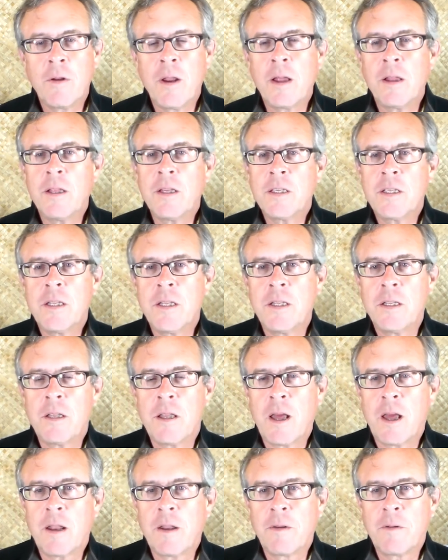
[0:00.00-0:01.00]
I'm not listening
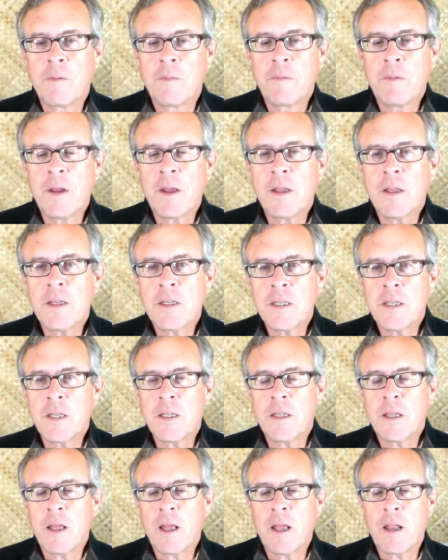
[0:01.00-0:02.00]
to that. I'm not
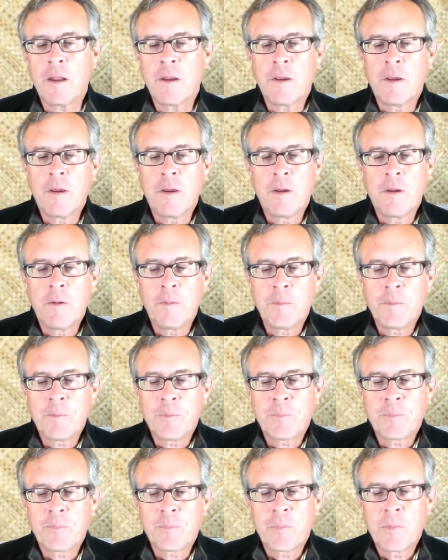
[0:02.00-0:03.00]
listening to that.
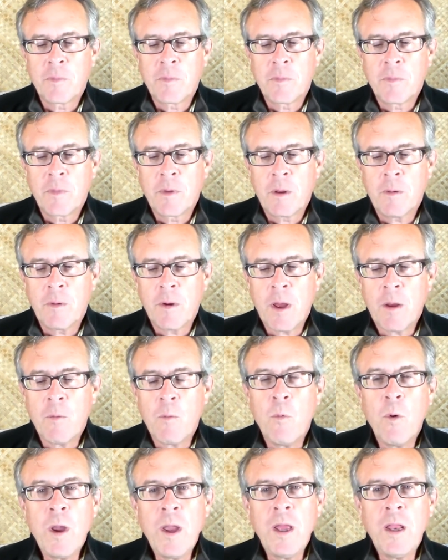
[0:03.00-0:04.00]
We're
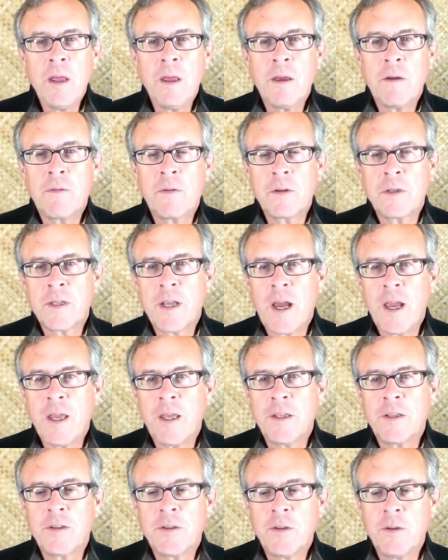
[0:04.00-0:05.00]
not waiting for
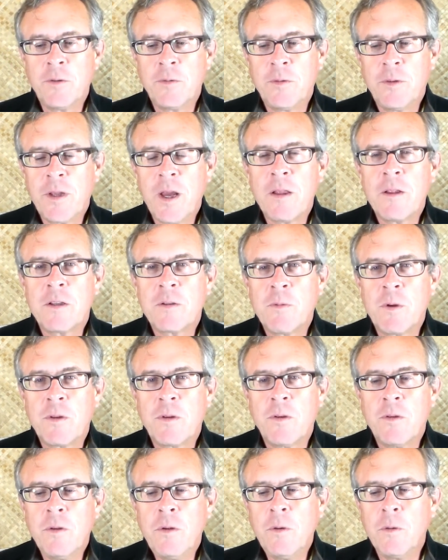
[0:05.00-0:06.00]
science to tell us
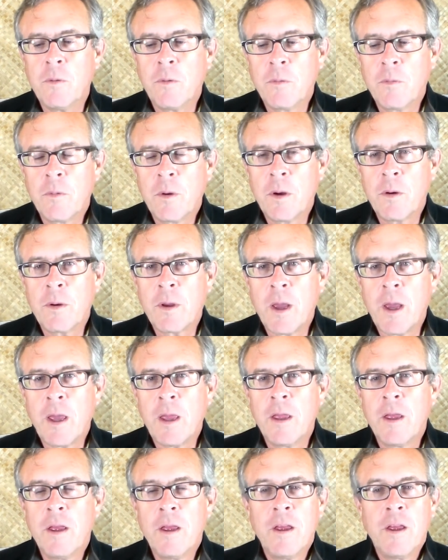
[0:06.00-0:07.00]
what to do,
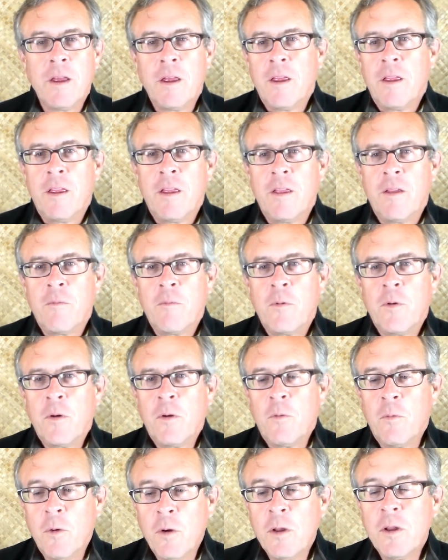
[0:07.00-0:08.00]
okay?
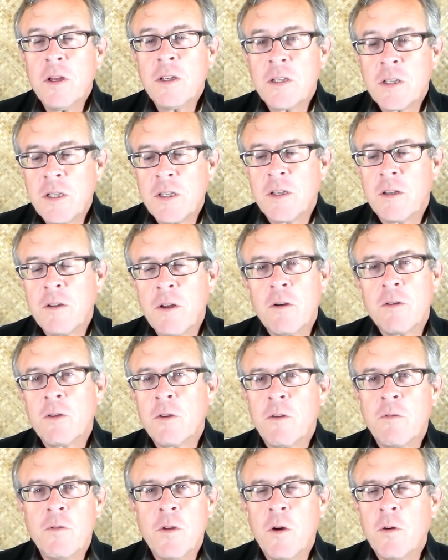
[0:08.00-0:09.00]
We're, we're listening to
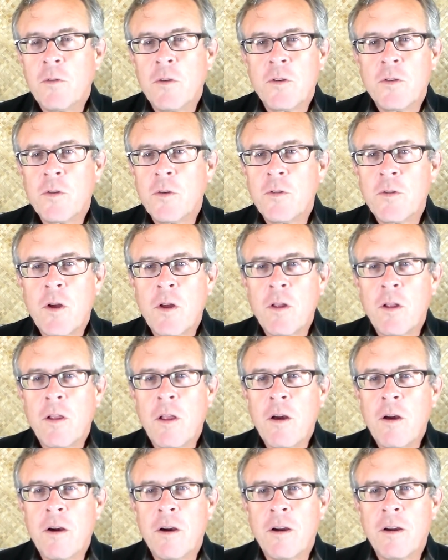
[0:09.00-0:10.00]
those who've known the truth
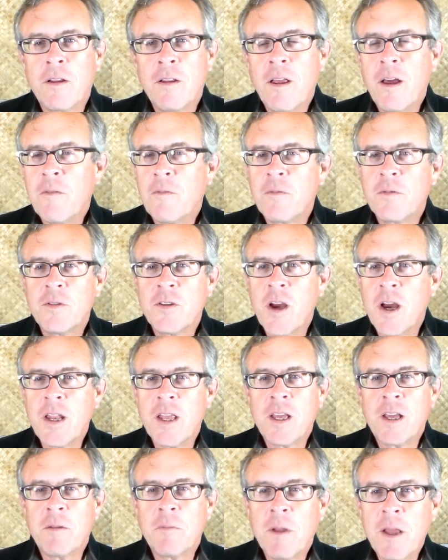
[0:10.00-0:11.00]
all along, not
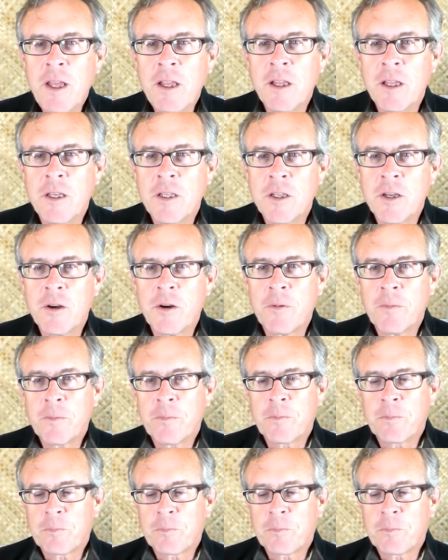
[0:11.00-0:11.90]
Johnny-come-latelys here.